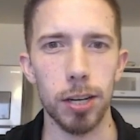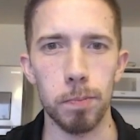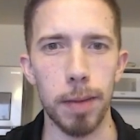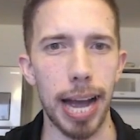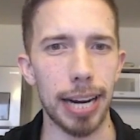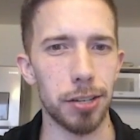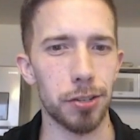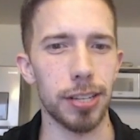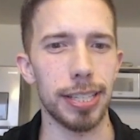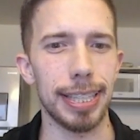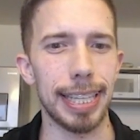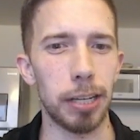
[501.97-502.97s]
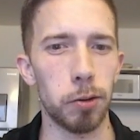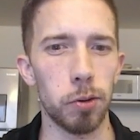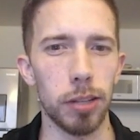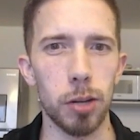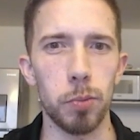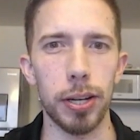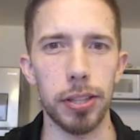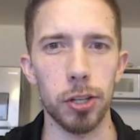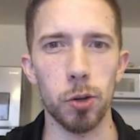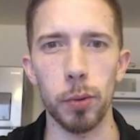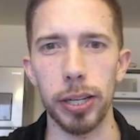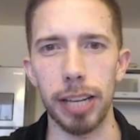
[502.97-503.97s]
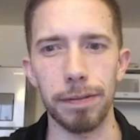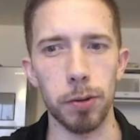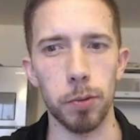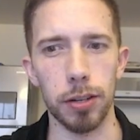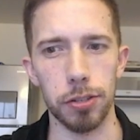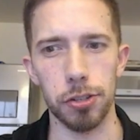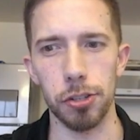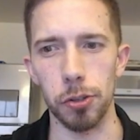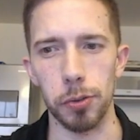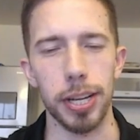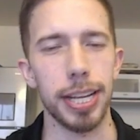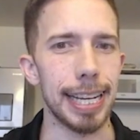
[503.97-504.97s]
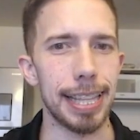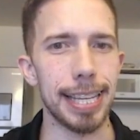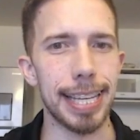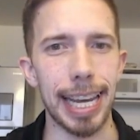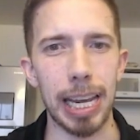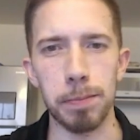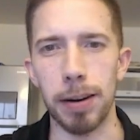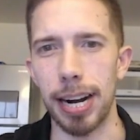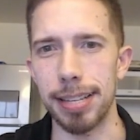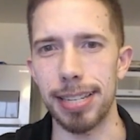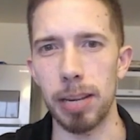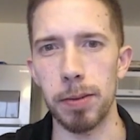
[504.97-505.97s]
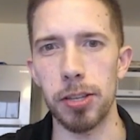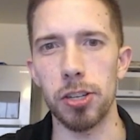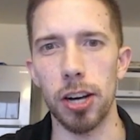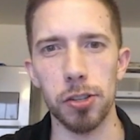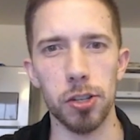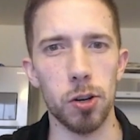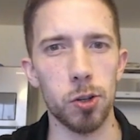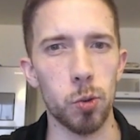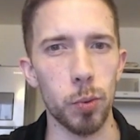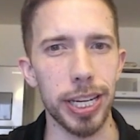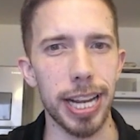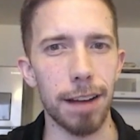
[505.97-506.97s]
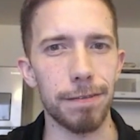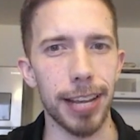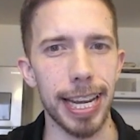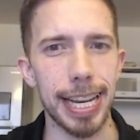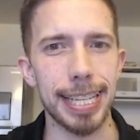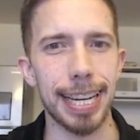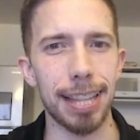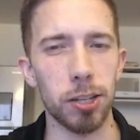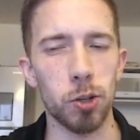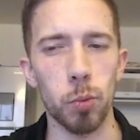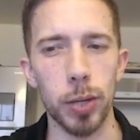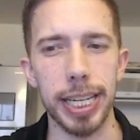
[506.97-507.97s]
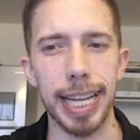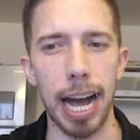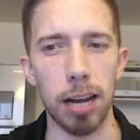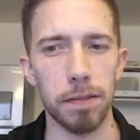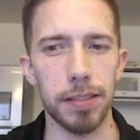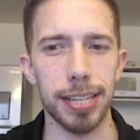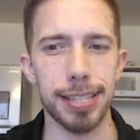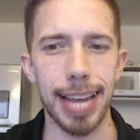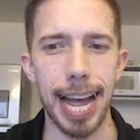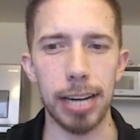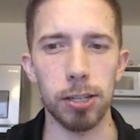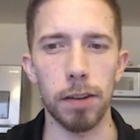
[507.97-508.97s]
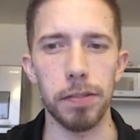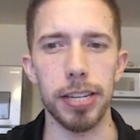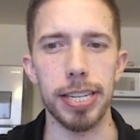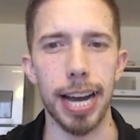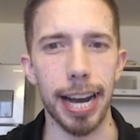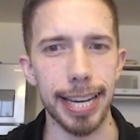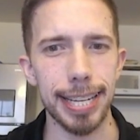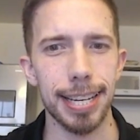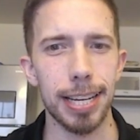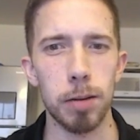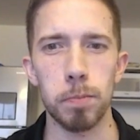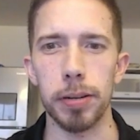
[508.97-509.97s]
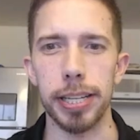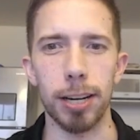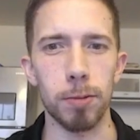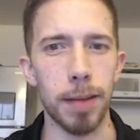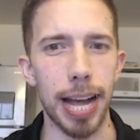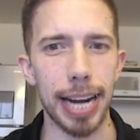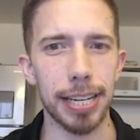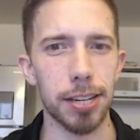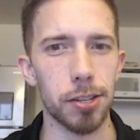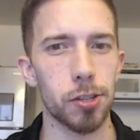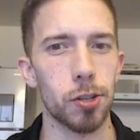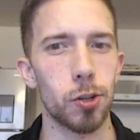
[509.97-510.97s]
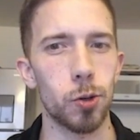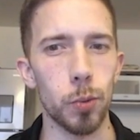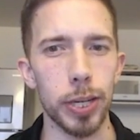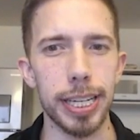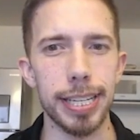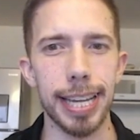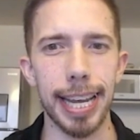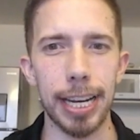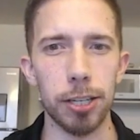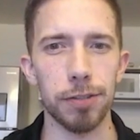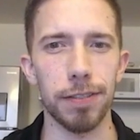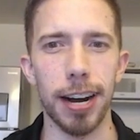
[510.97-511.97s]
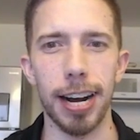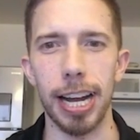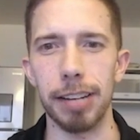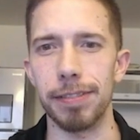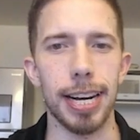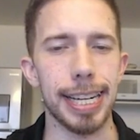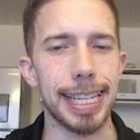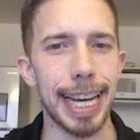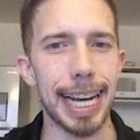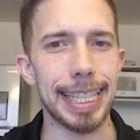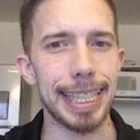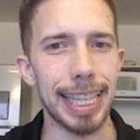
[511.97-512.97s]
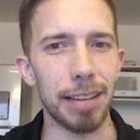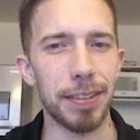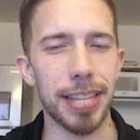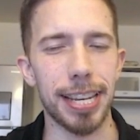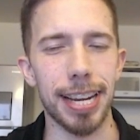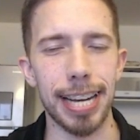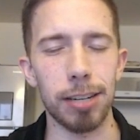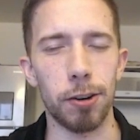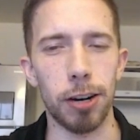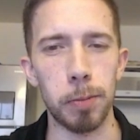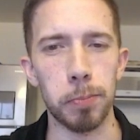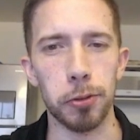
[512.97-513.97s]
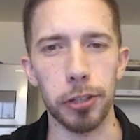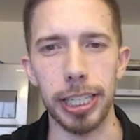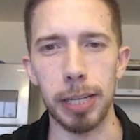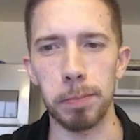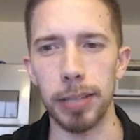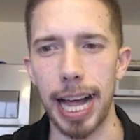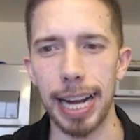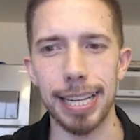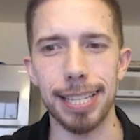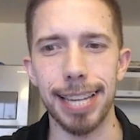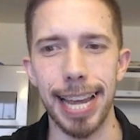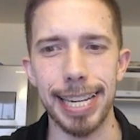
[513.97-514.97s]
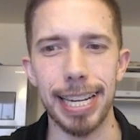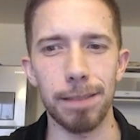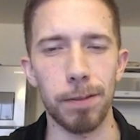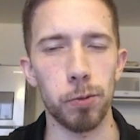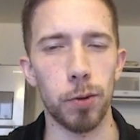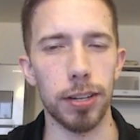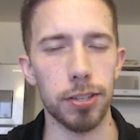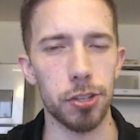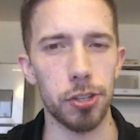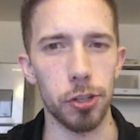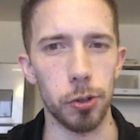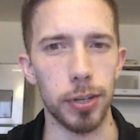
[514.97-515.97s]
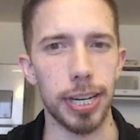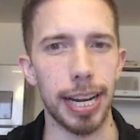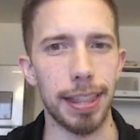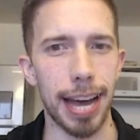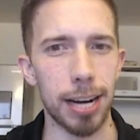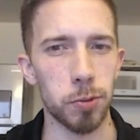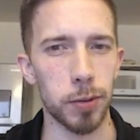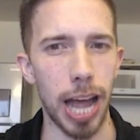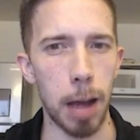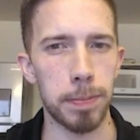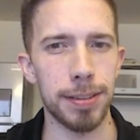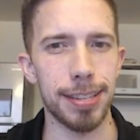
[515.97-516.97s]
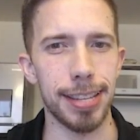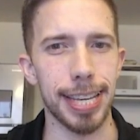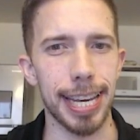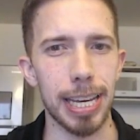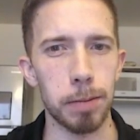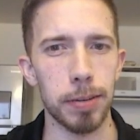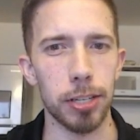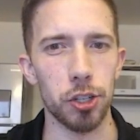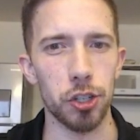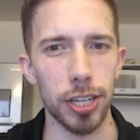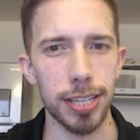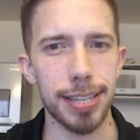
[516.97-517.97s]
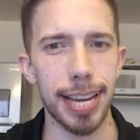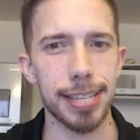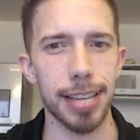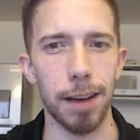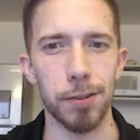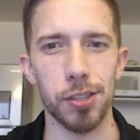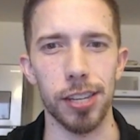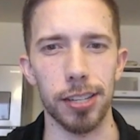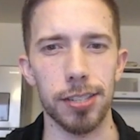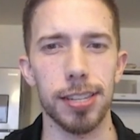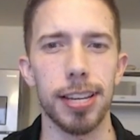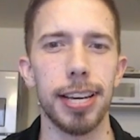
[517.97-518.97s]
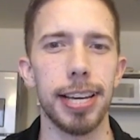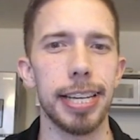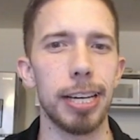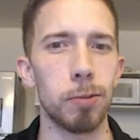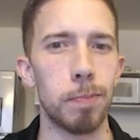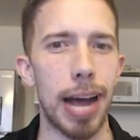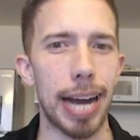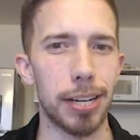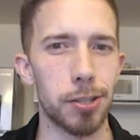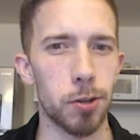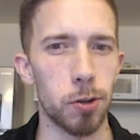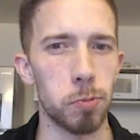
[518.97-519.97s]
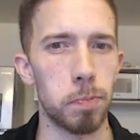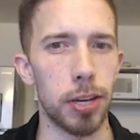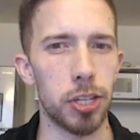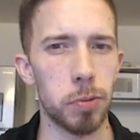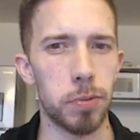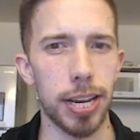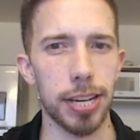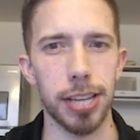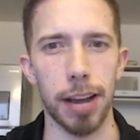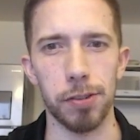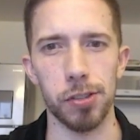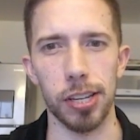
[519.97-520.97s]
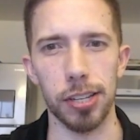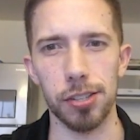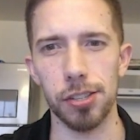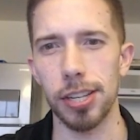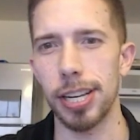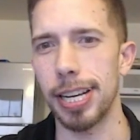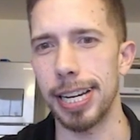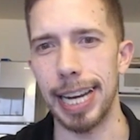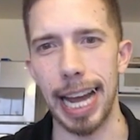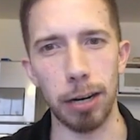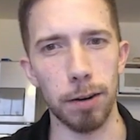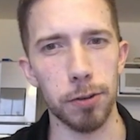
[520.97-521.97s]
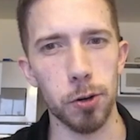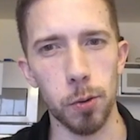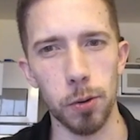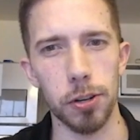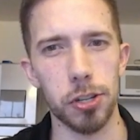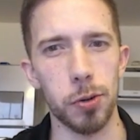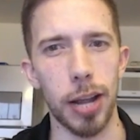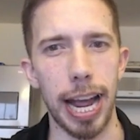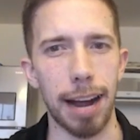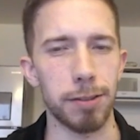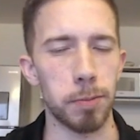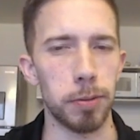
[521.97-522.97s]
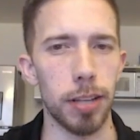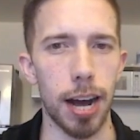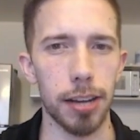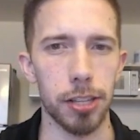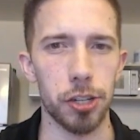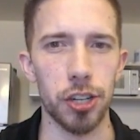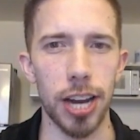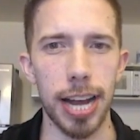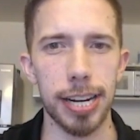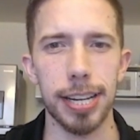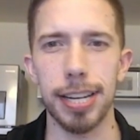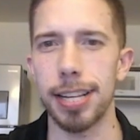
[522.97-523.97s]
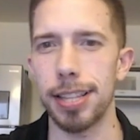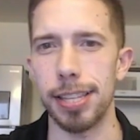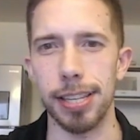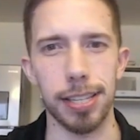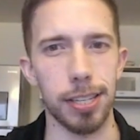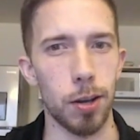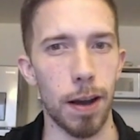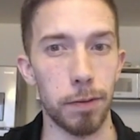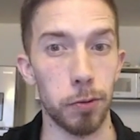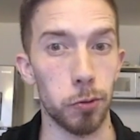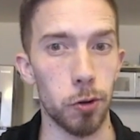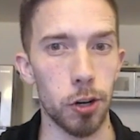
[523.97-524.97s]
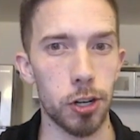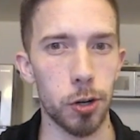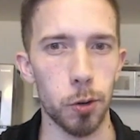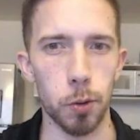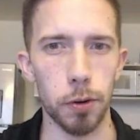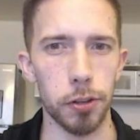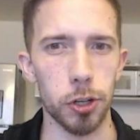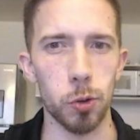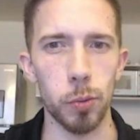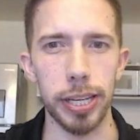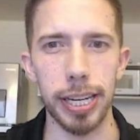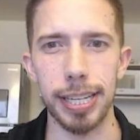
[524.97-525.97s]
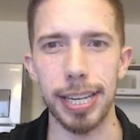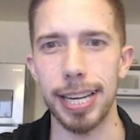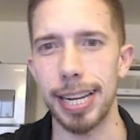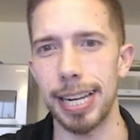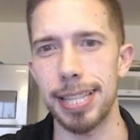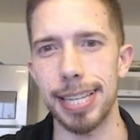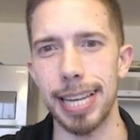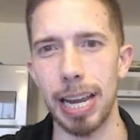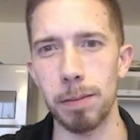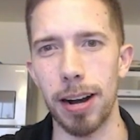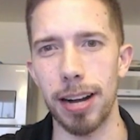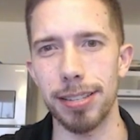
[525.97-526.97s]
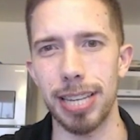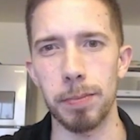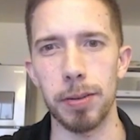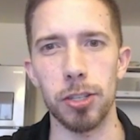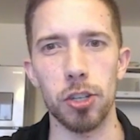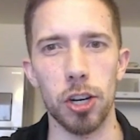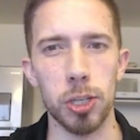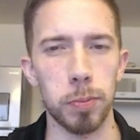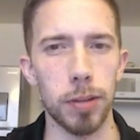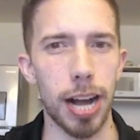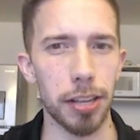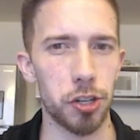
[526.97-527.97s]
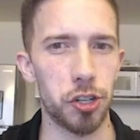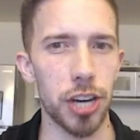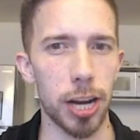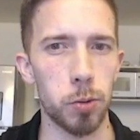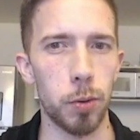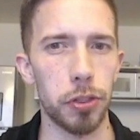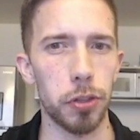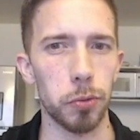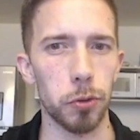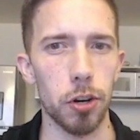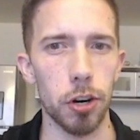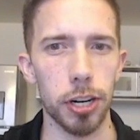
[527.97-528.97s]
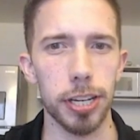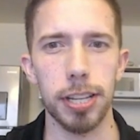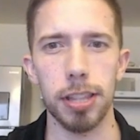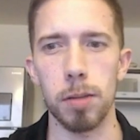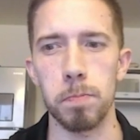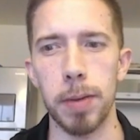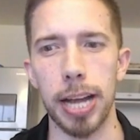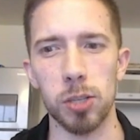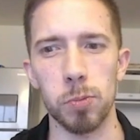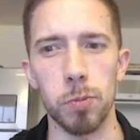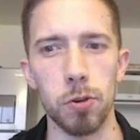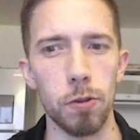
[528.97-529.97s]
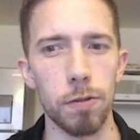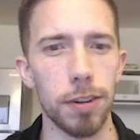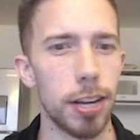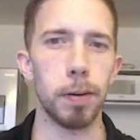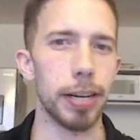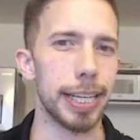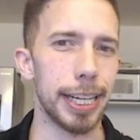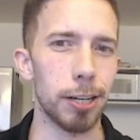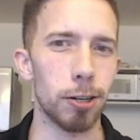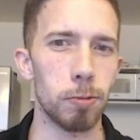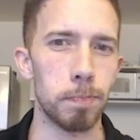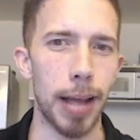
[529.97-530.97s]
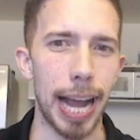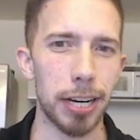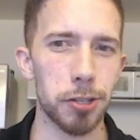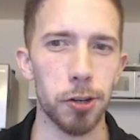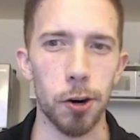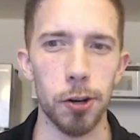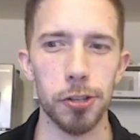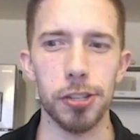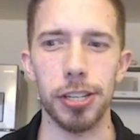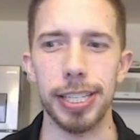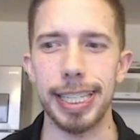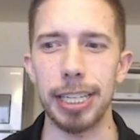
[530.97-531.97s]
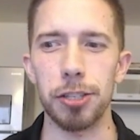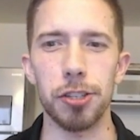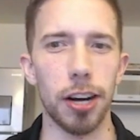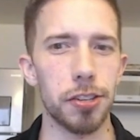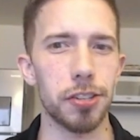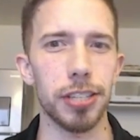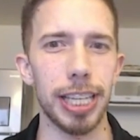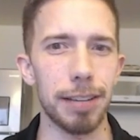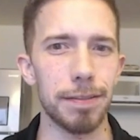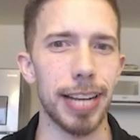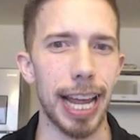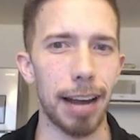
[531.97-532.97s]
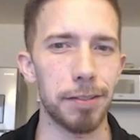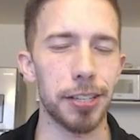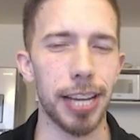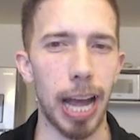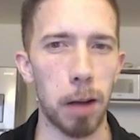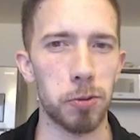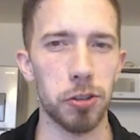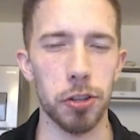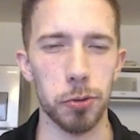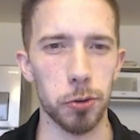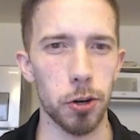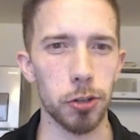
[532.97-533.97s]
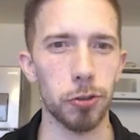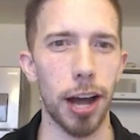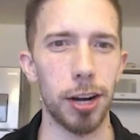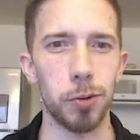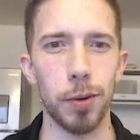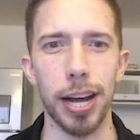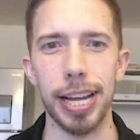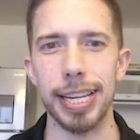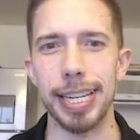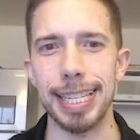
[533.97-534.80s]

Magnus can literally win the queen if he wants to. In the game, Hans Niemann does go queen f8, getting the queen out of the attack of the knight, but here Magnus, queen to h5. Again, leaving the knight on pre, black can take it if he wants to, and that is what happens in the game. G takes f6. Here Magnus goes bishop takes f6. Now, of course, you have to block the check. You have the rook or the queen. In the game, Hans Niemann does block the check with the rook, the best move. But here, Magnus Carlsen, he doesn't even have to capture the rook right away.